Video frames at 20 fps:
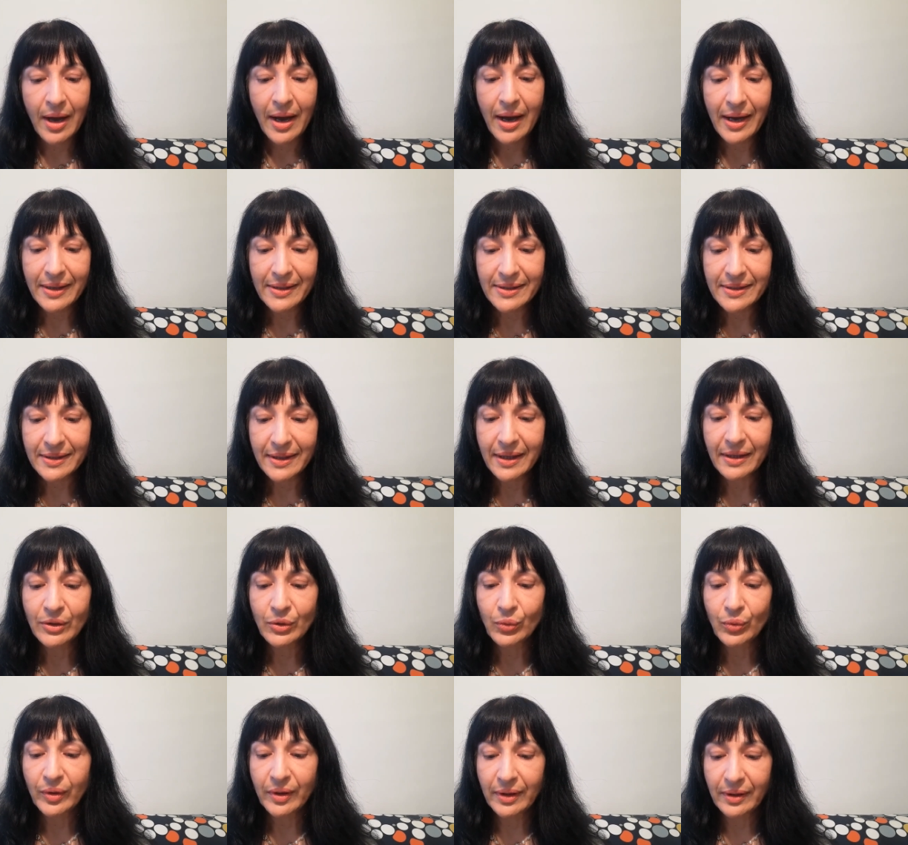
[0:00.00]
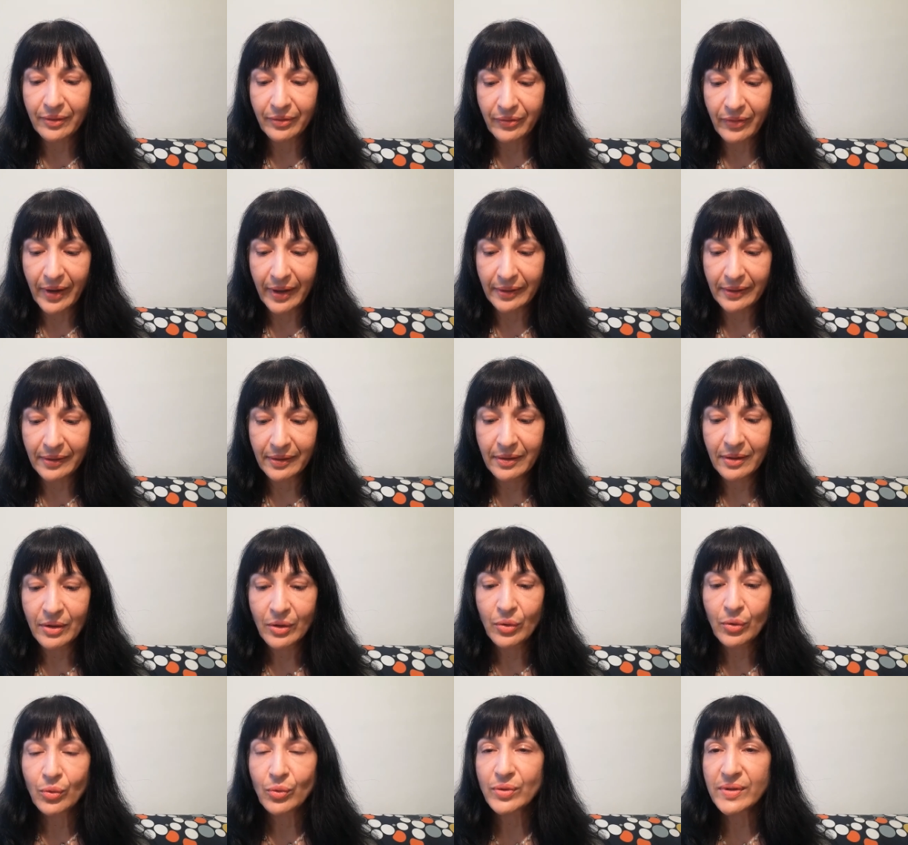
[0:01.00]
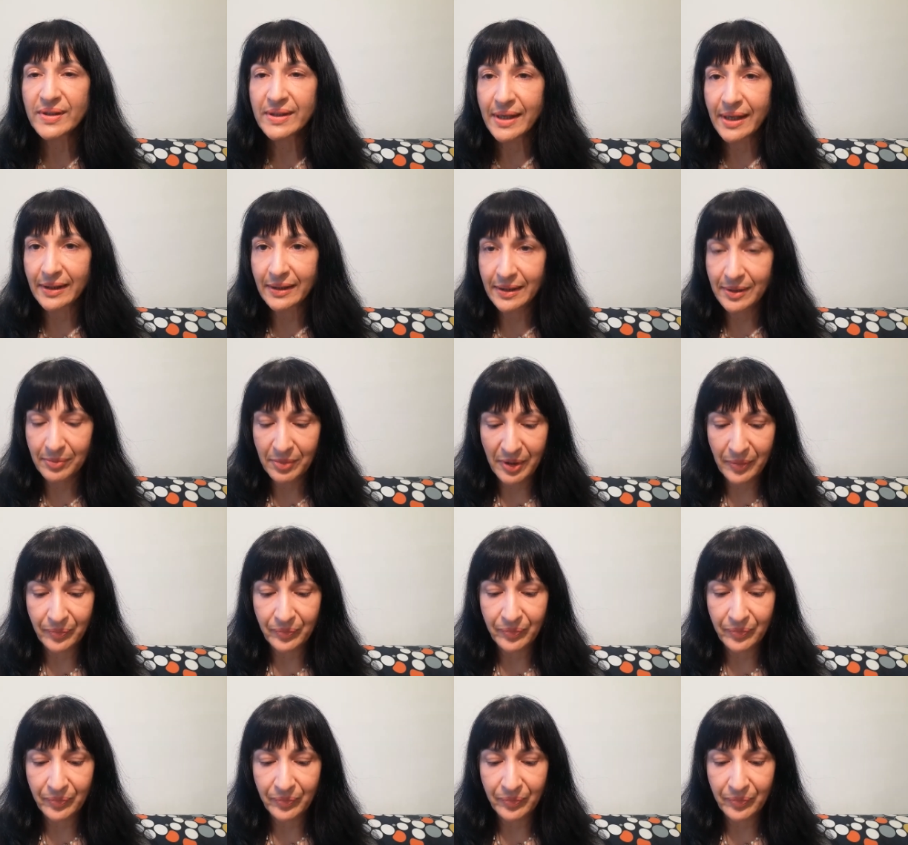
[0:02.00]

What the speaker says: I stand with the Father who sent me."